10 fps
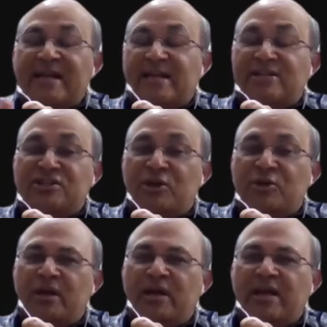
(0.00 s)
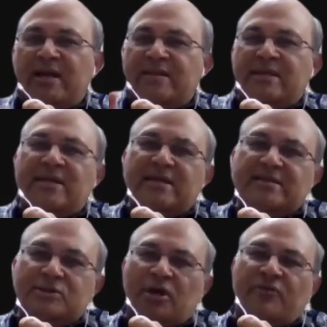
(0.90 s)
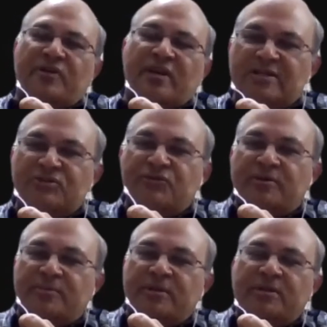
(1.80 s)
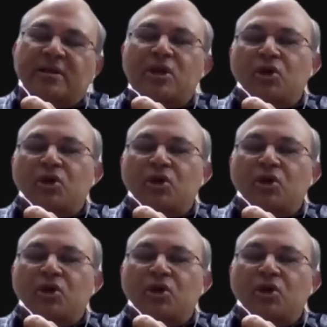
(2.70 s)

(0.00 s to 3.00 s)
that ingenuity, I think, is sort of transferable